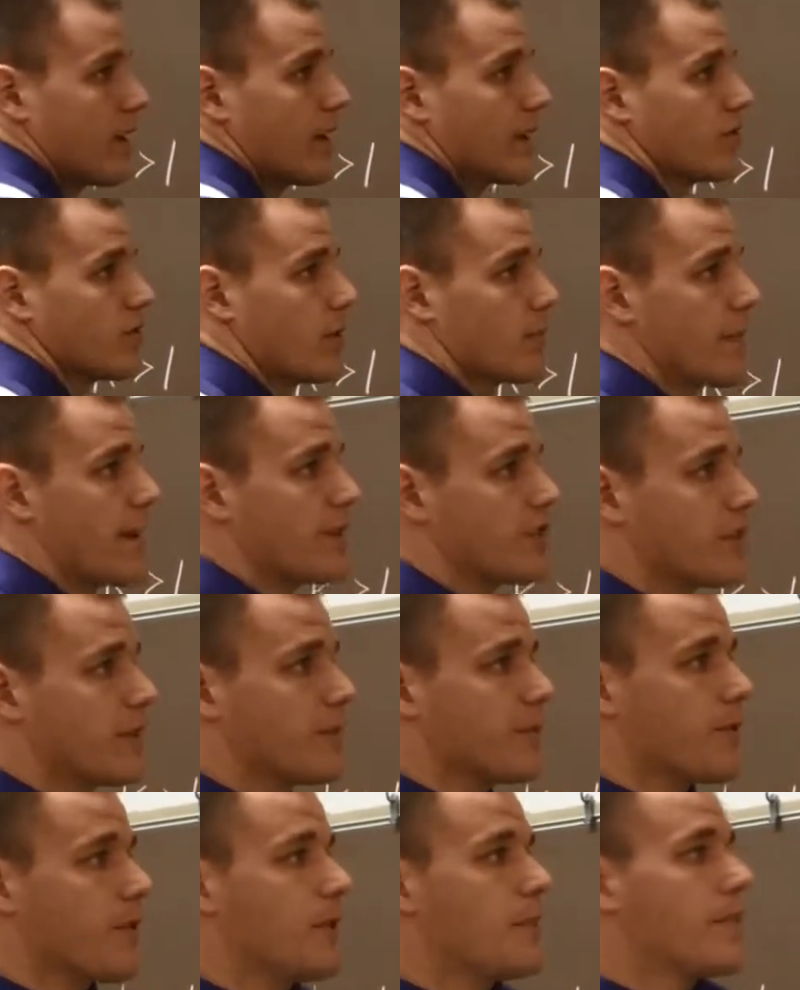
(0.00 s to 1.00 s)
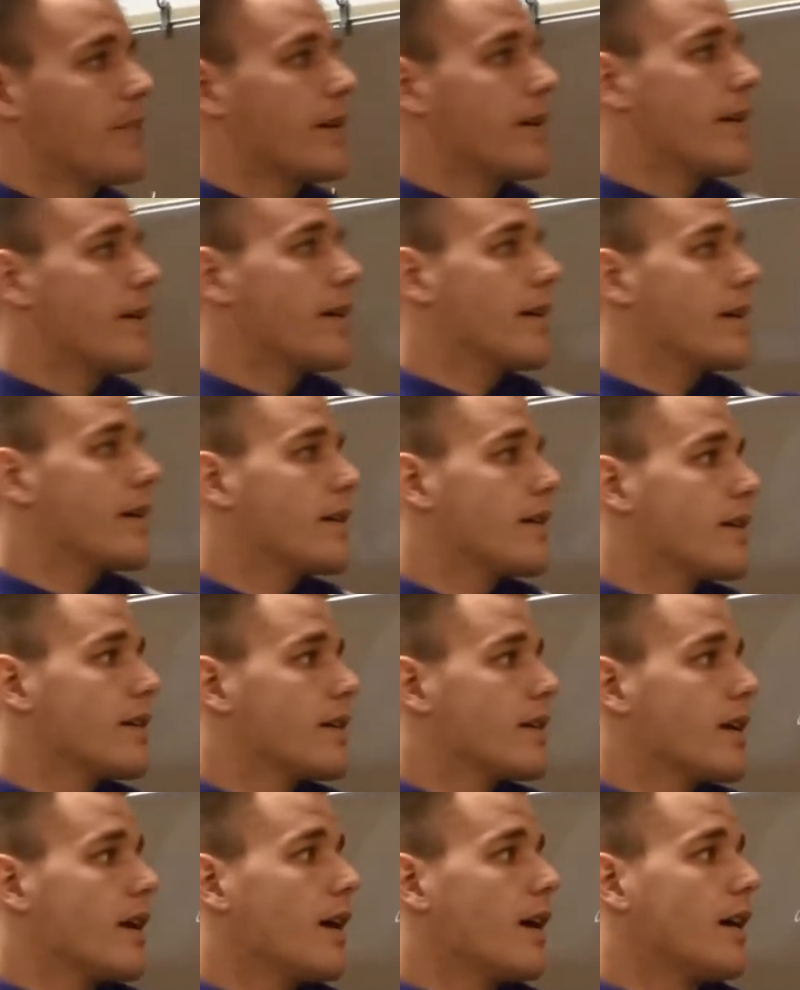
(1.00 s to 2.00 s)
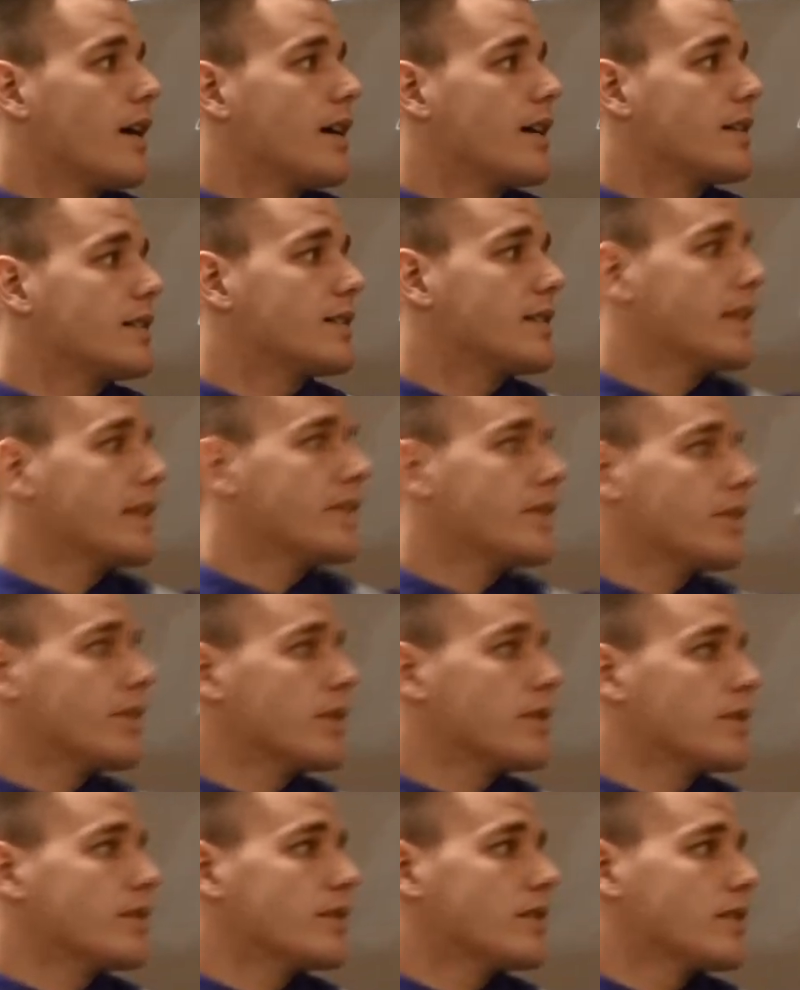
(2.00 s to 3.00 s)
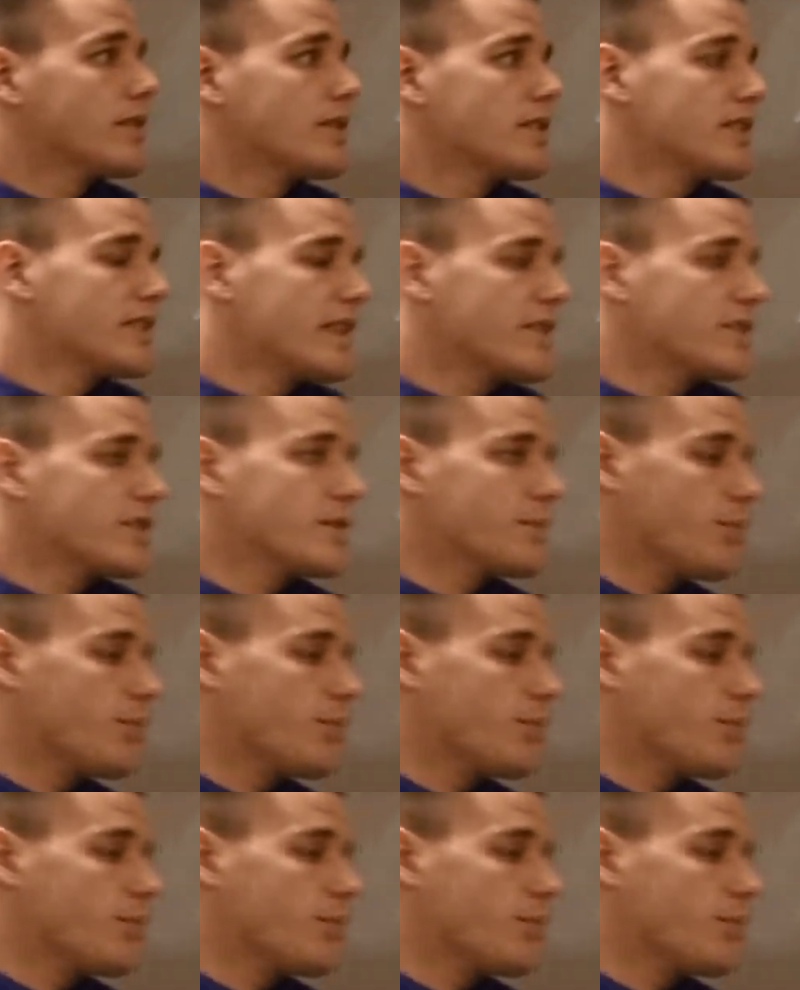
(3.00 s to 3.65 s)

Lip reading: So I'm measuring from the center to